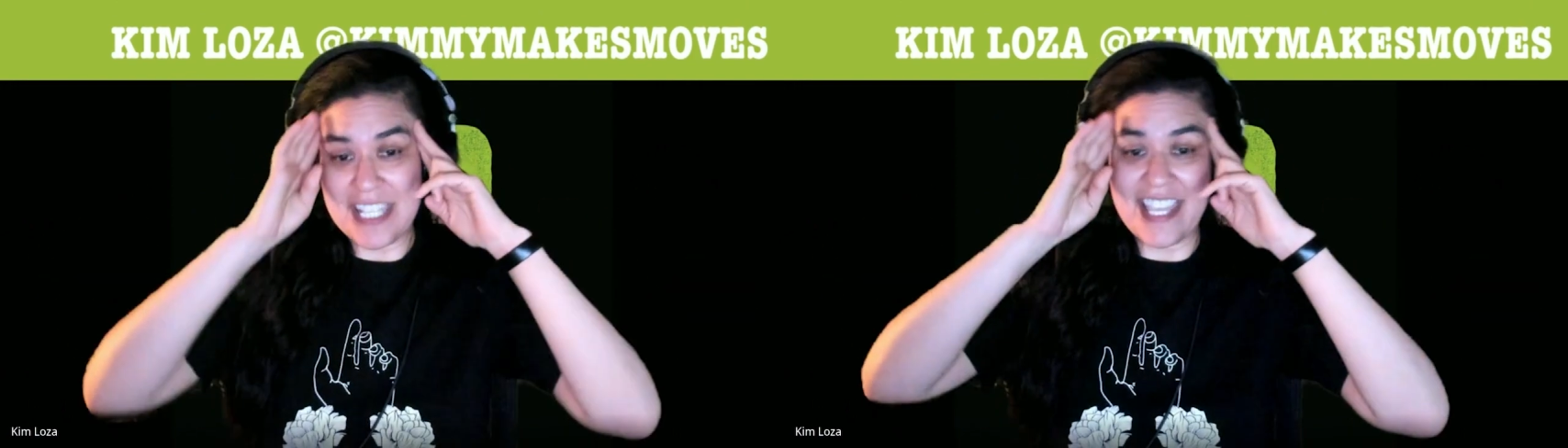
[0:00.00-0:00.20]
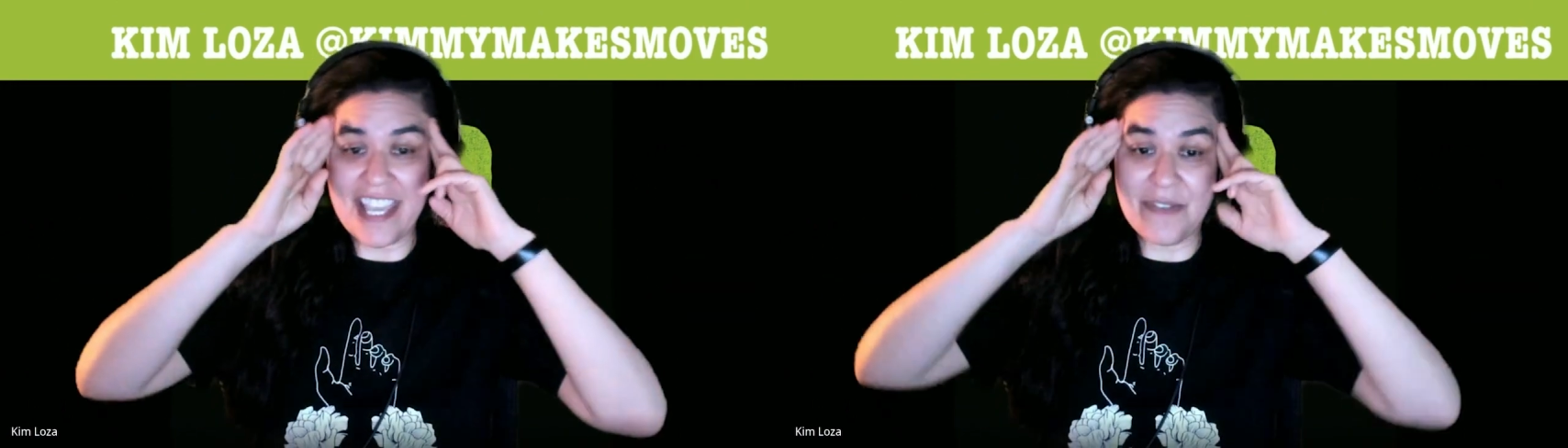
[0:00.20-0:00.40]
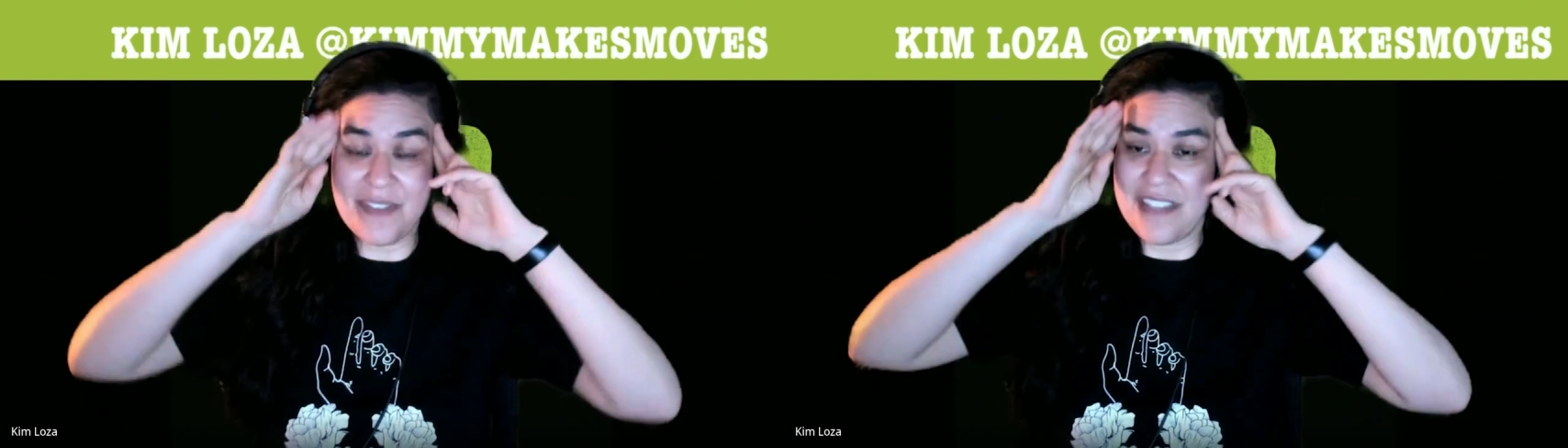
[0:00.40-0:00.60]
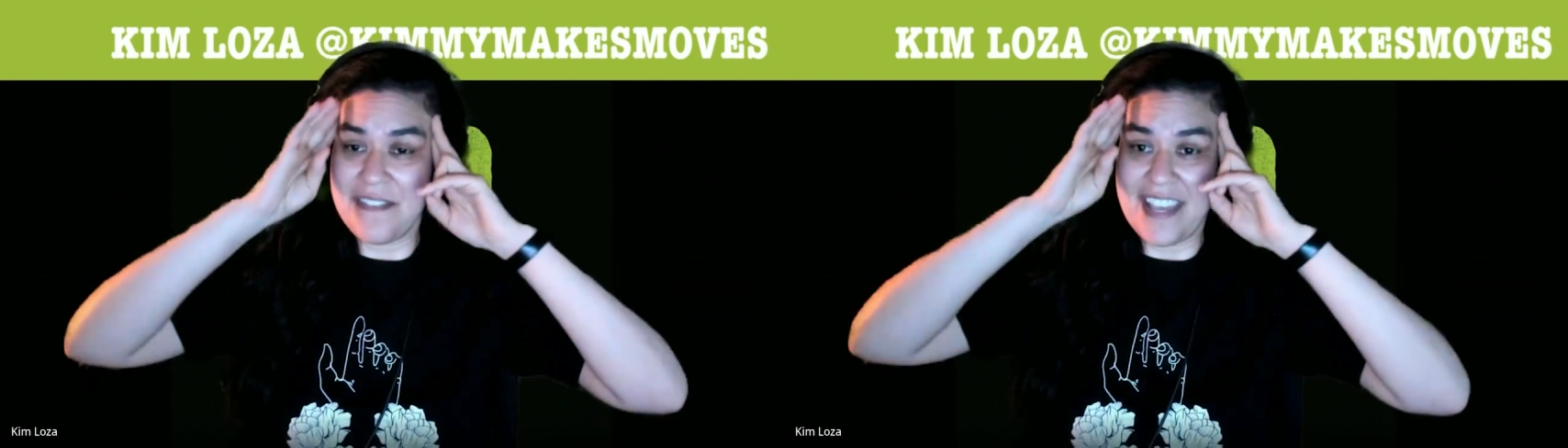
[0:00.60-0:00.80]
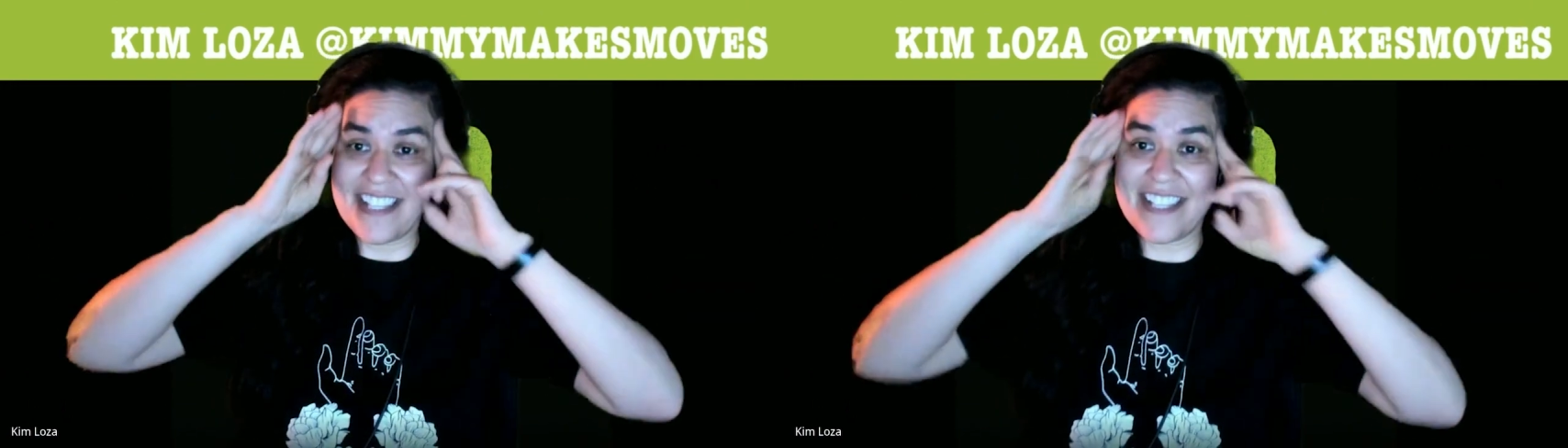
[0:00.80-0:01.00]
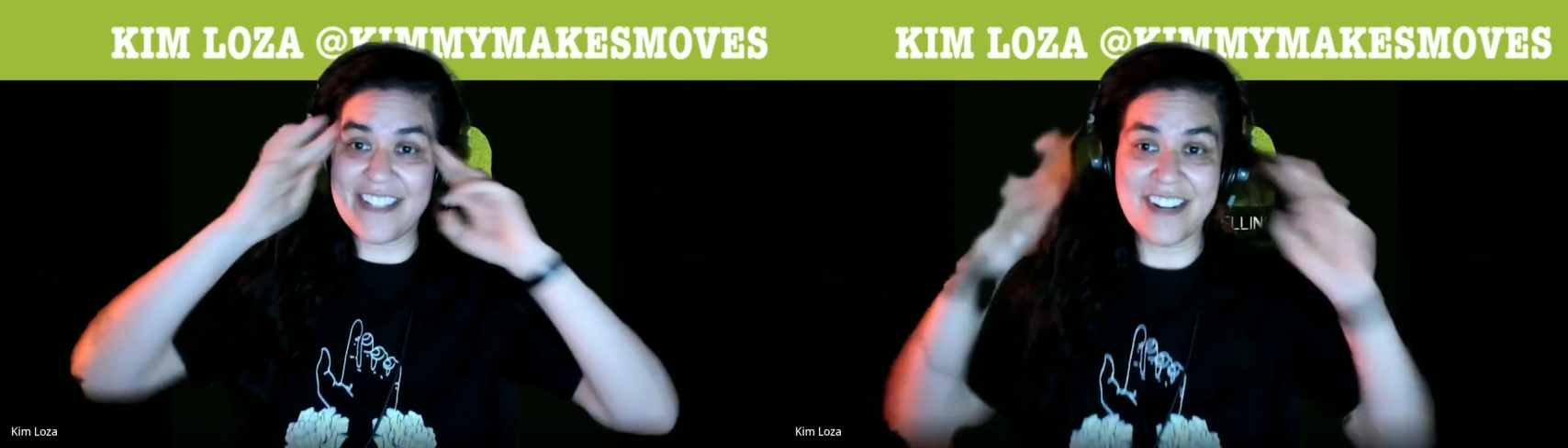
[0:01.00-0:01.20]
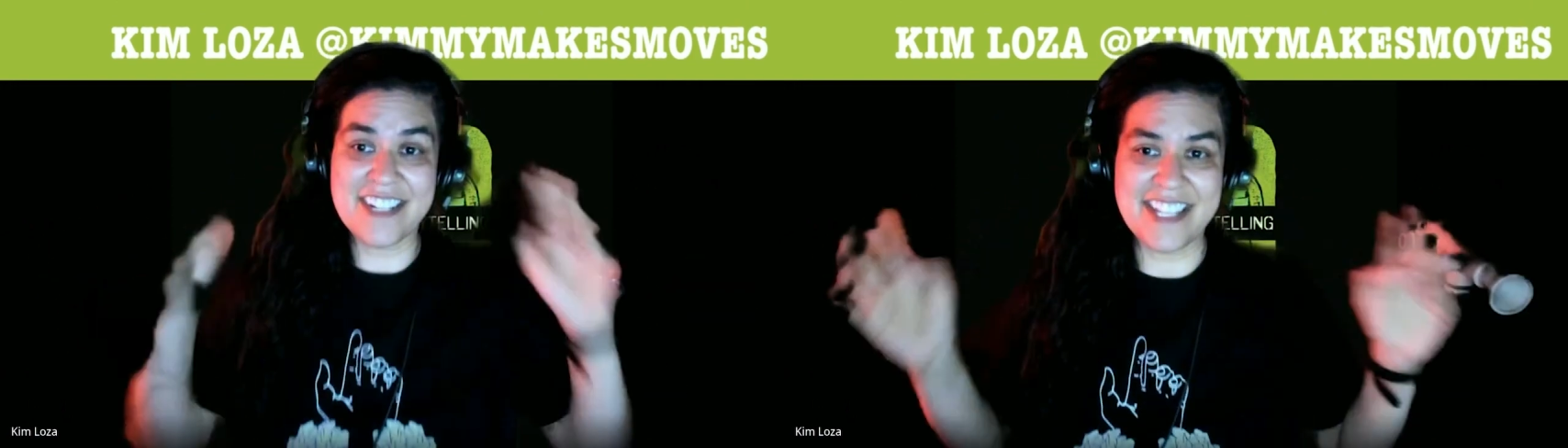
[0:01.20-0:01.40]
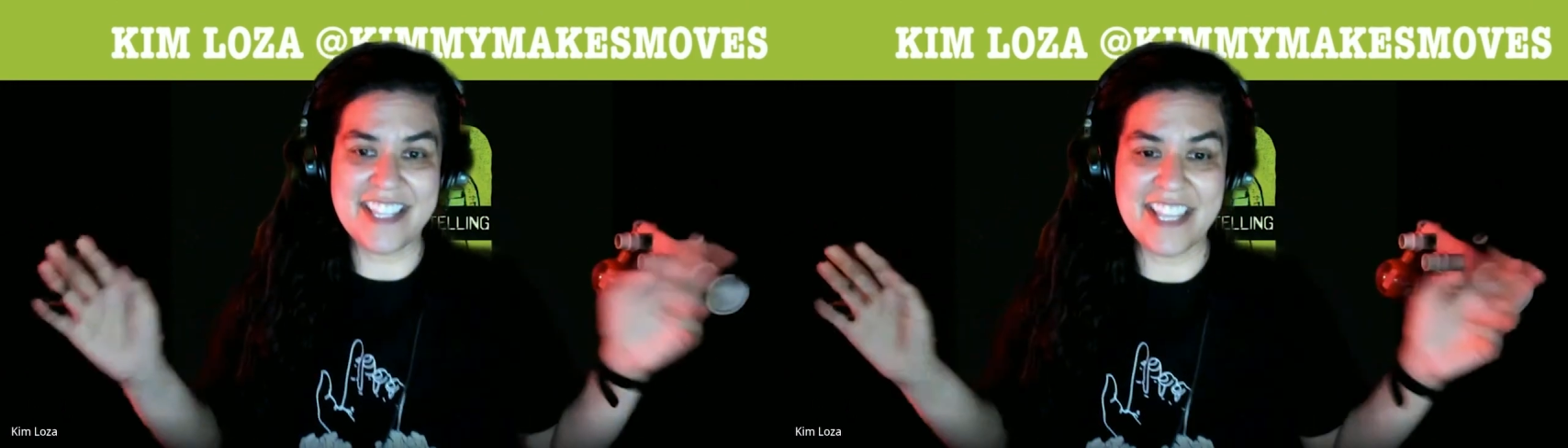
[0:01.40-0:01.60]
thing when the event starts
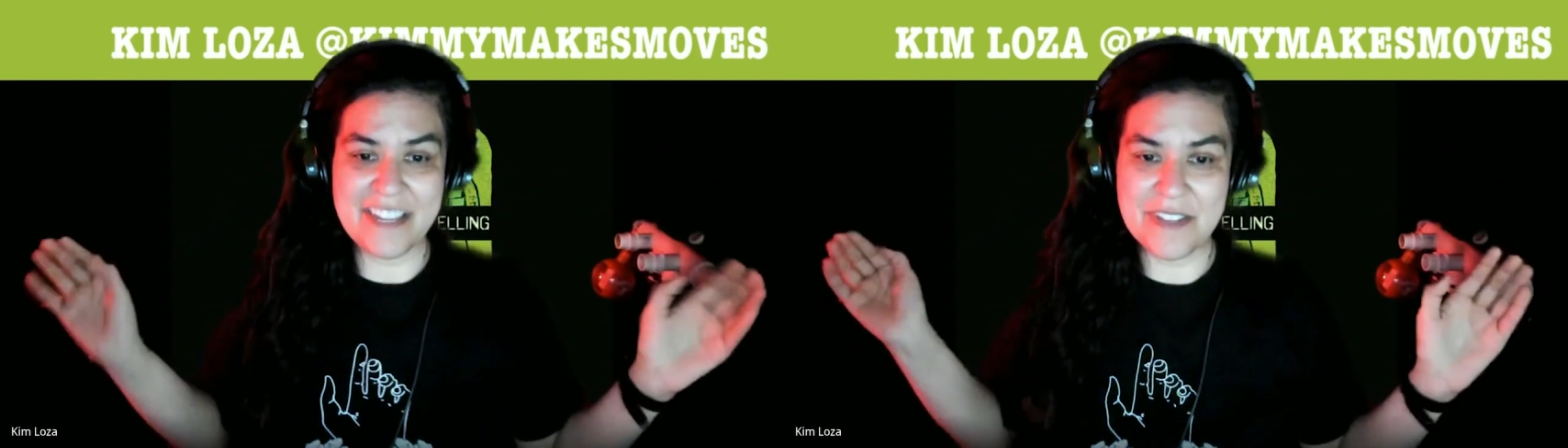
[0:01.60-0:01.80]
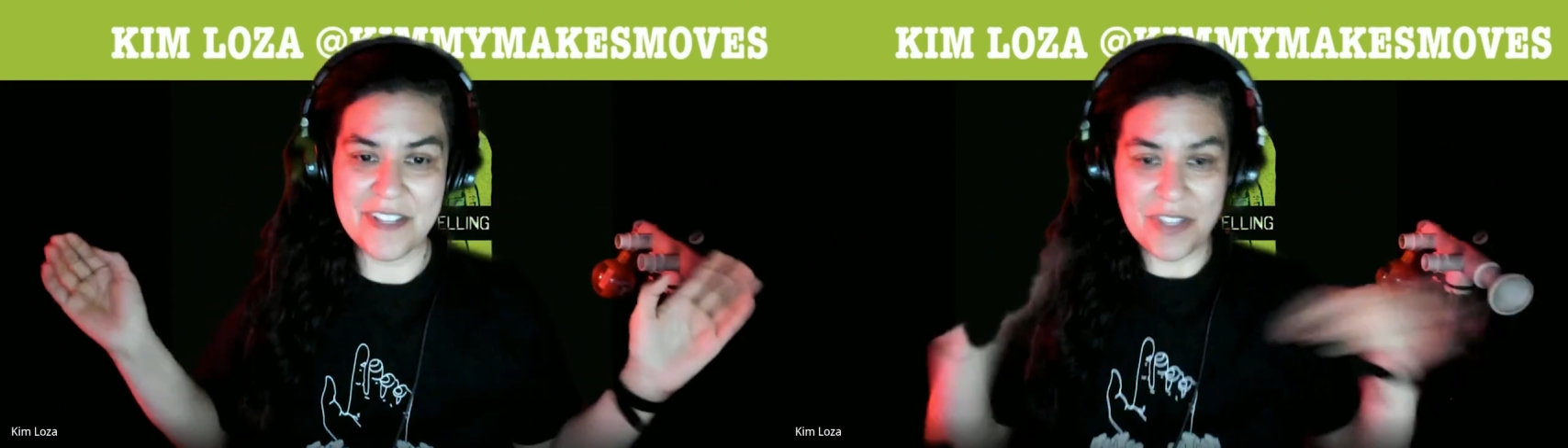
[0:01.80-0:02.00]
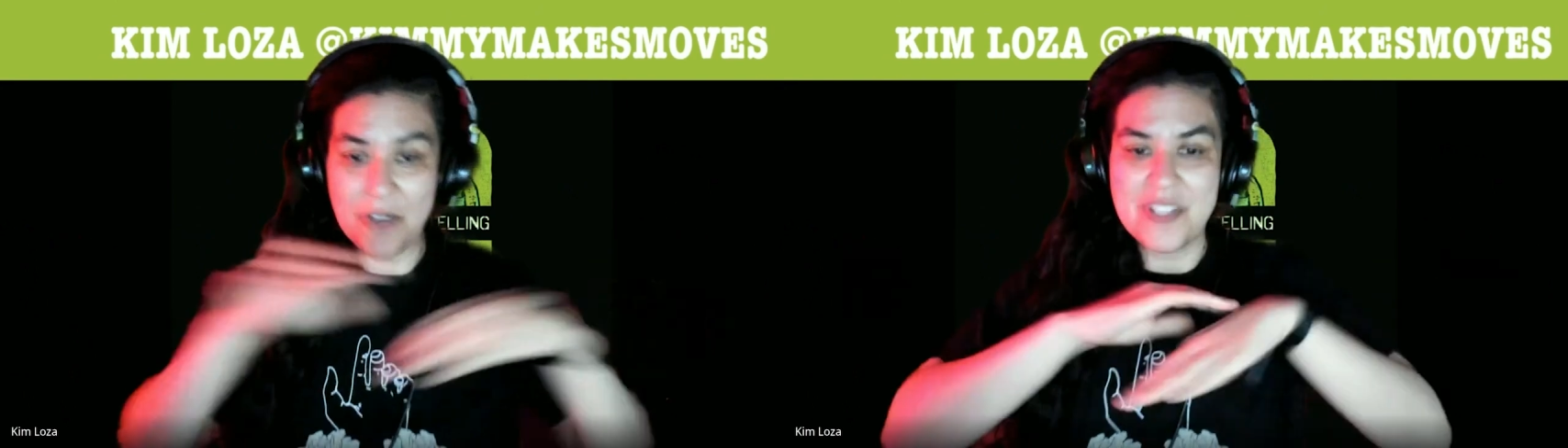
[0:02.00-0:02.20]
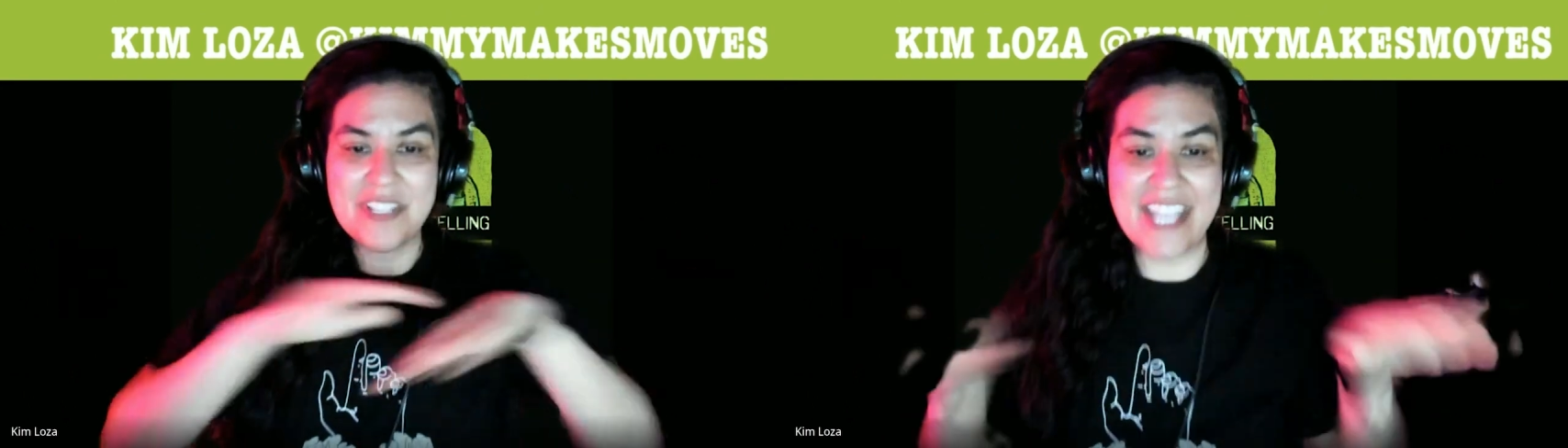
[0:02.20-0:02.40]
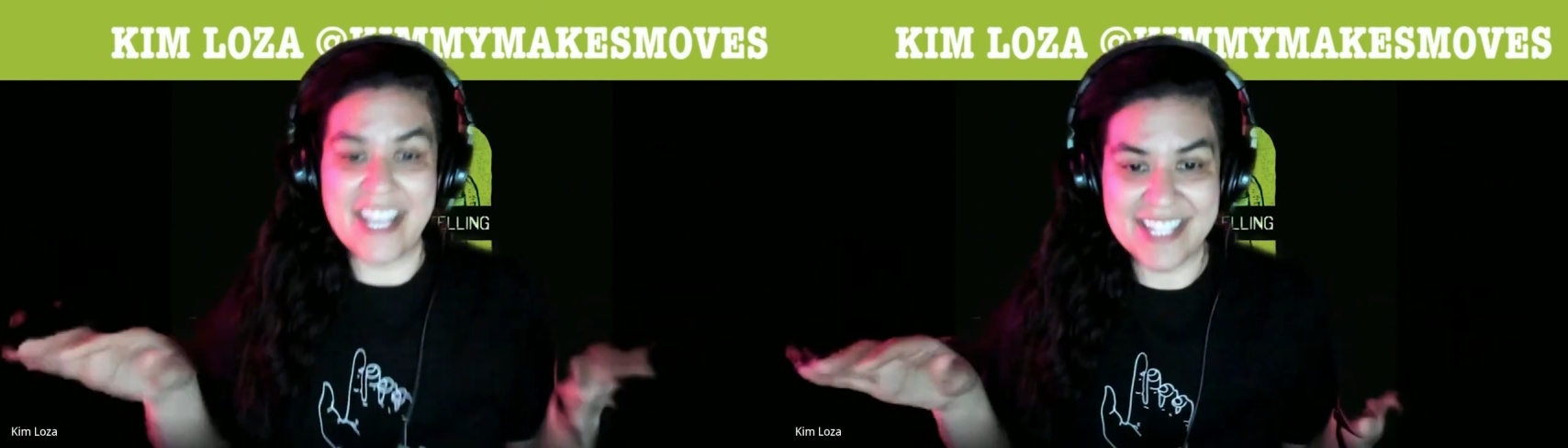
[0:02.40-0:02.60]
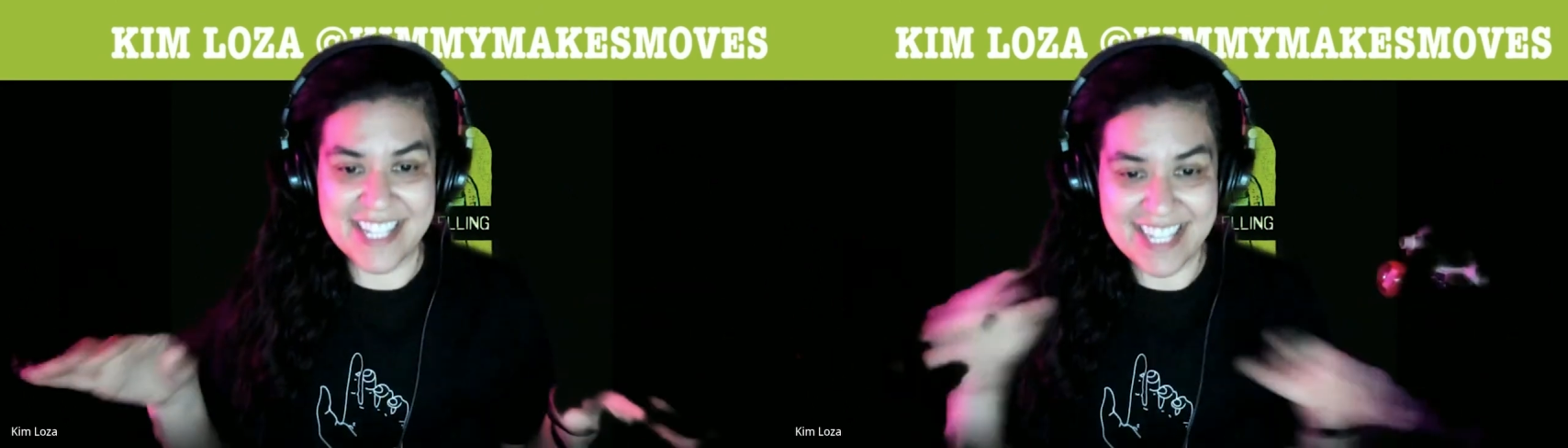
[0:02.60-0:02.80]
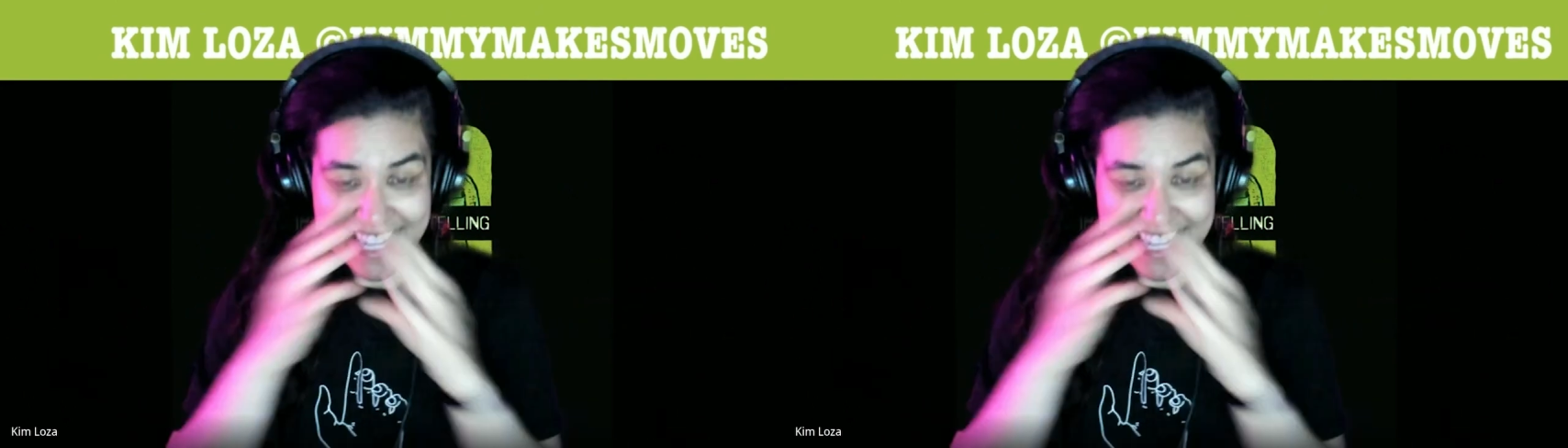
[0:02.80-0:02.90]
and like no one's dancing